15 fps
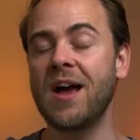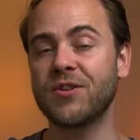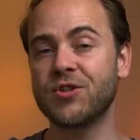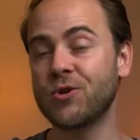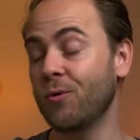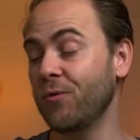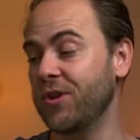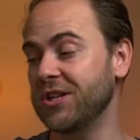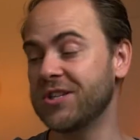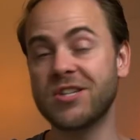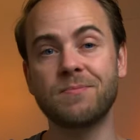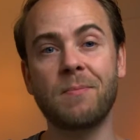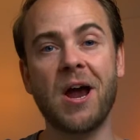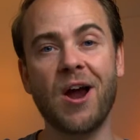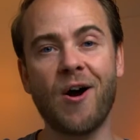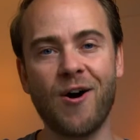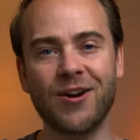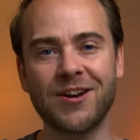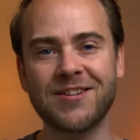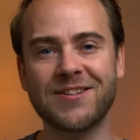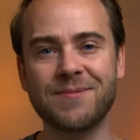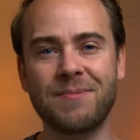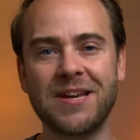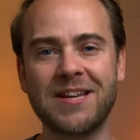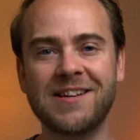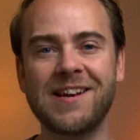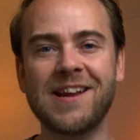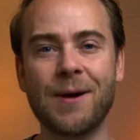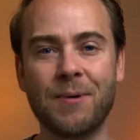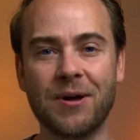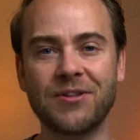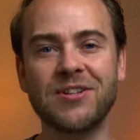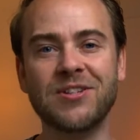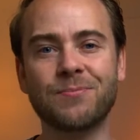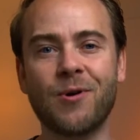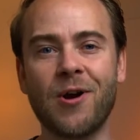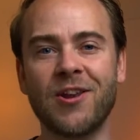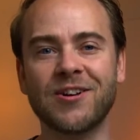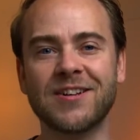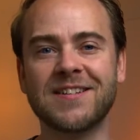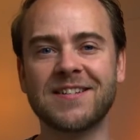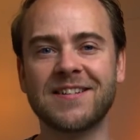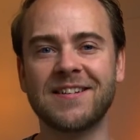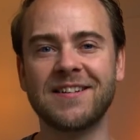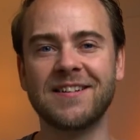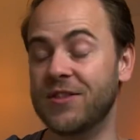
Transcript: so this is my honest opinion about these products.